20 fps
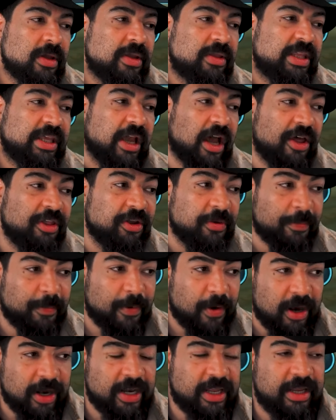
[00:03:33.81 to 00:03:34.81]
The other
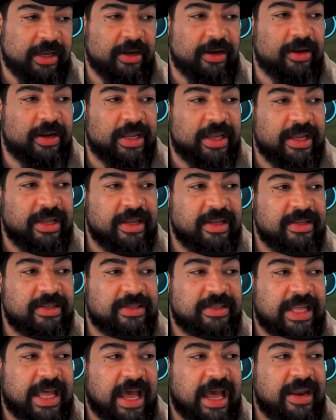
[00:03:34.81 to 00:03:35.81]
part here is
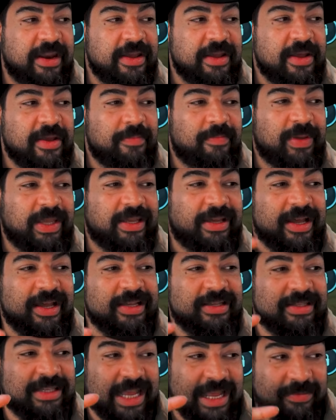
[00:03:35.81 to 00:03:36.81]
that
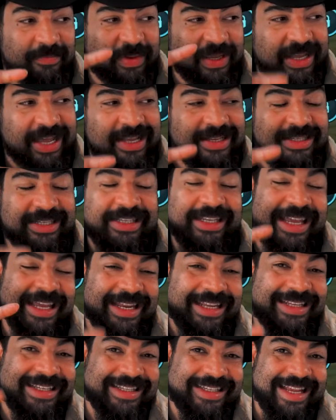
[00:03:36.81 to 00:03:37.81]
because and because this can
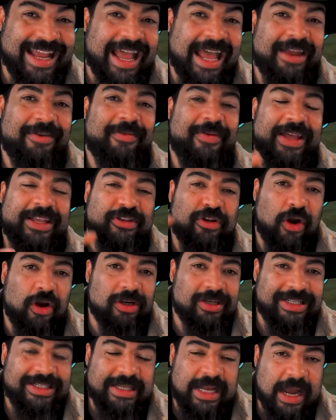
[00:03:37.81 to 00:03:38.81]
extend, it's hard
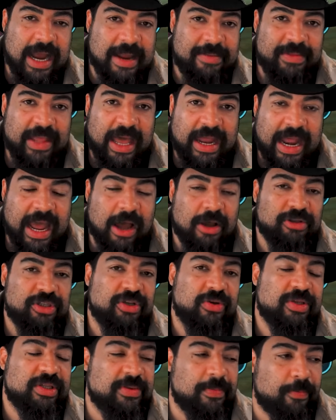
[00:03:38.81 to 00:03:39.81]
to time that out. So
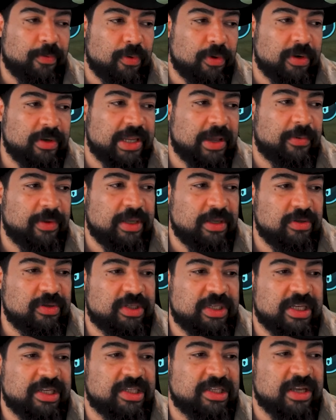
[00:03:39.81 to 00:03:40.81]
it's important that we use
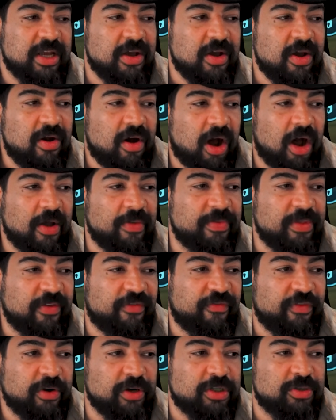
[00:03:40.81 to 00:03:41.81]
this on the
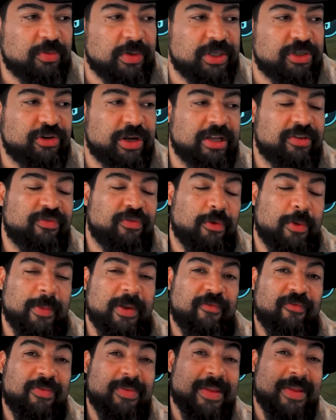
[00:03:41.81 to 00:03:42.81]
first when transforming
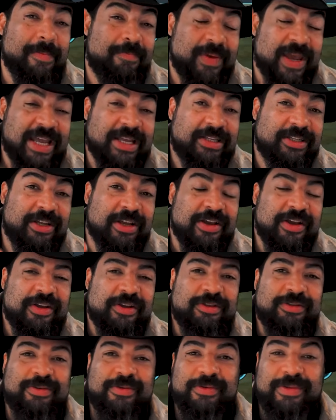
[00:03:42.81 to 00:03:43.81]
from the base
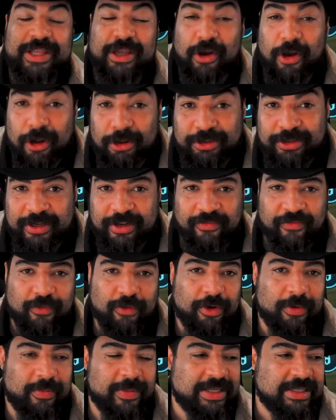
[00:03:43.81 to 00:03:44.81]
to the alternate
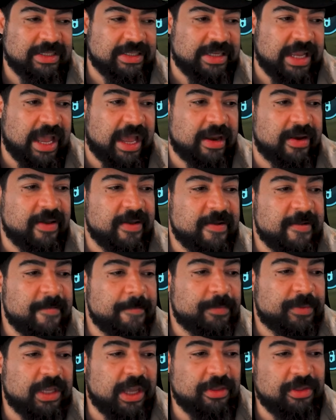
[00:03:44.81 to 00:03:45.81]
form instead.
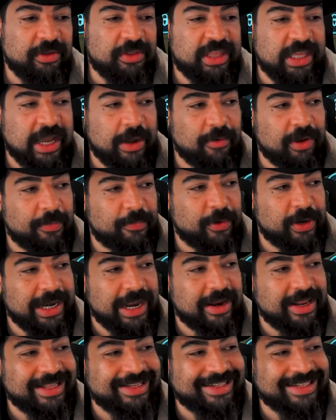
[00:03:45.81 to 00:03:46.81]
The other thing I want to point
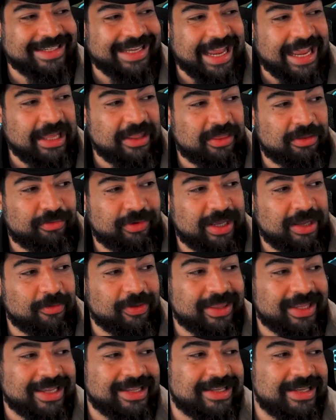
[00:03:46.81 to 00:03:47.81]
out is this A3 with
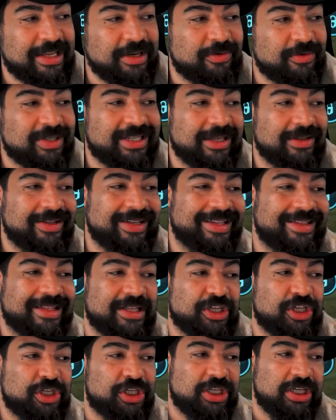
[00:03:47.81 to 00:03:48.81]
the continuous heal in the
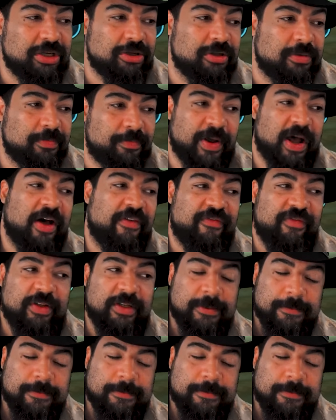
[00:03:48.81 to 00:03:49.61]
shield buff.